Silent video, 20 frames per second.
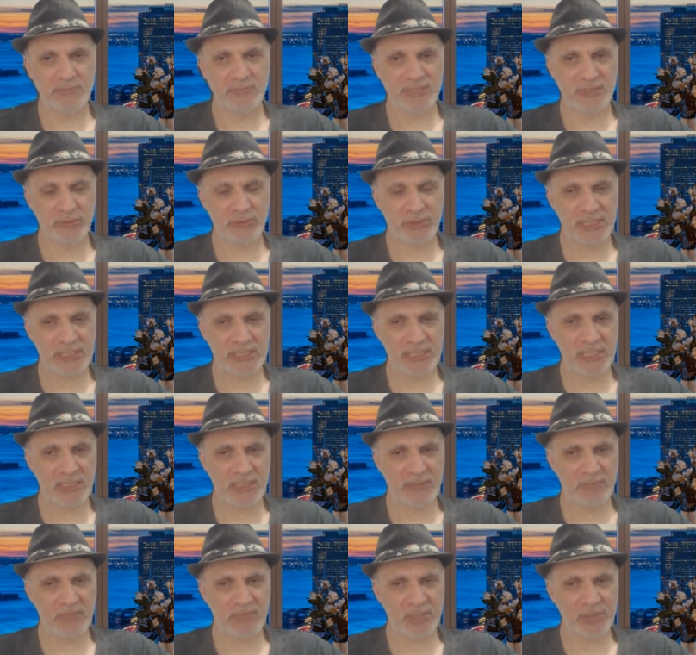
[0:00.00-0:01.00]
So
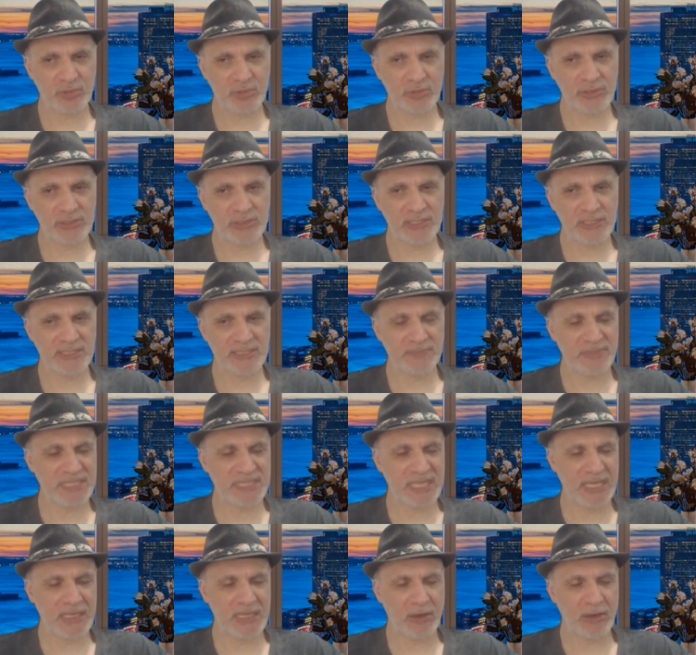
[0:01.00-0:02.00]
here, make sure there's
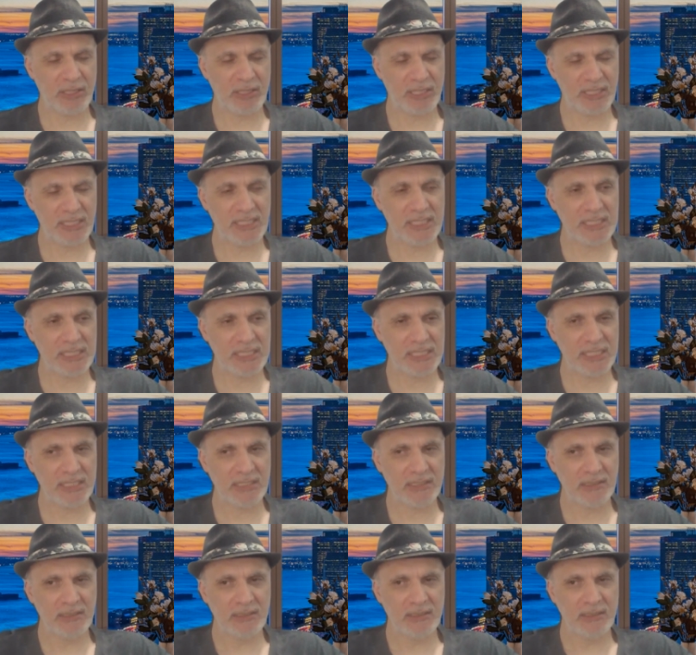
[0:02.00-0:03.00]
P A R E,
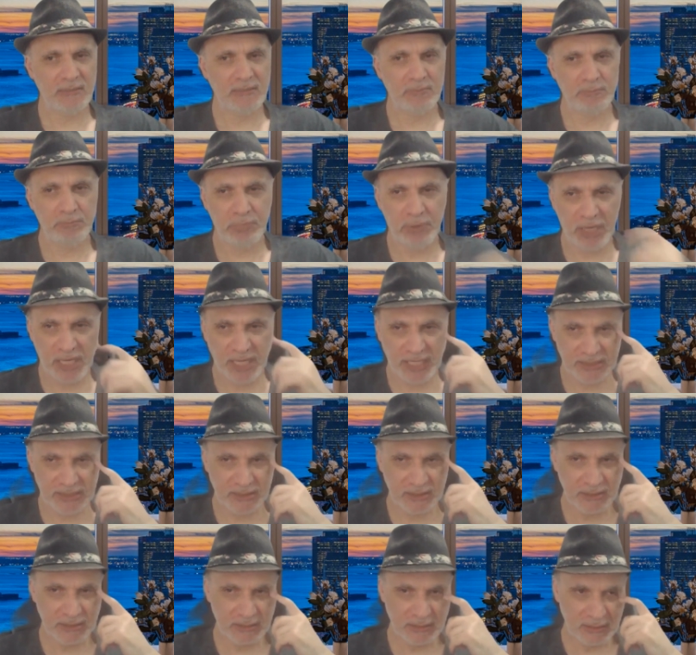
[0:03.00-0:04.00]
but